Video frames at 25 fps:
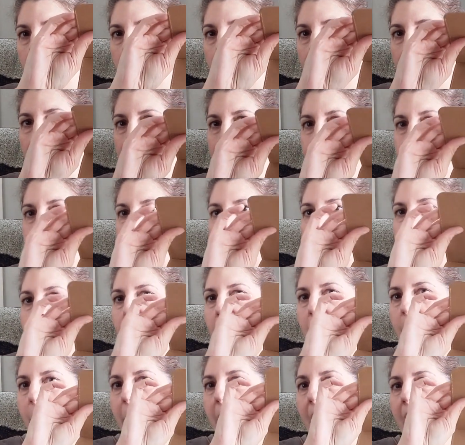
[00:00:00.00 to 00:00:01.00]
Inside of
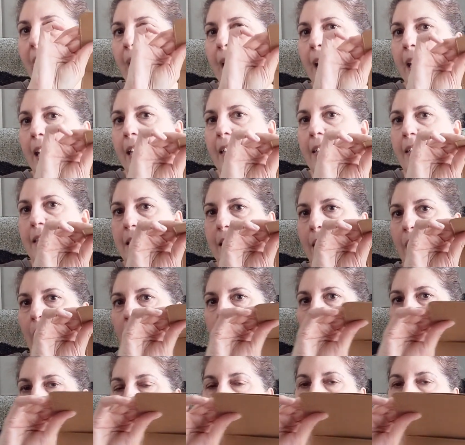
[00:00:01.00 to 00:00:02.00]
the pockets are